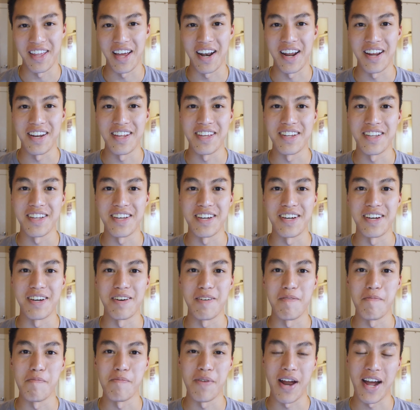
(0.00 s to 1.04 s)
that I need
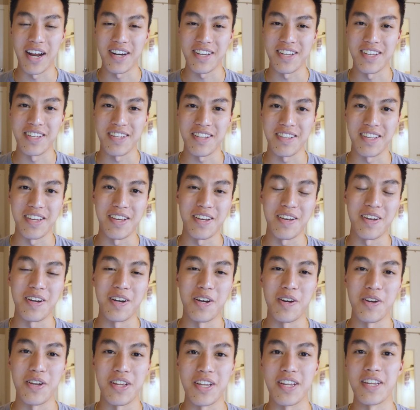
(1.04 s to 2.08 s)
to practice elite
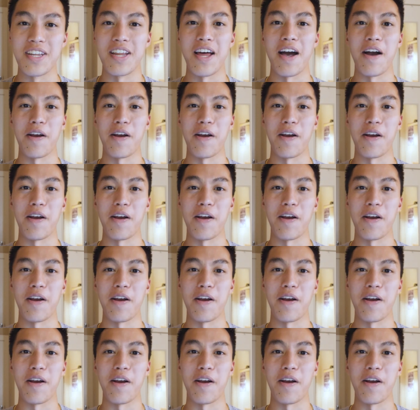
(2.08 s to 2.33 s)
code and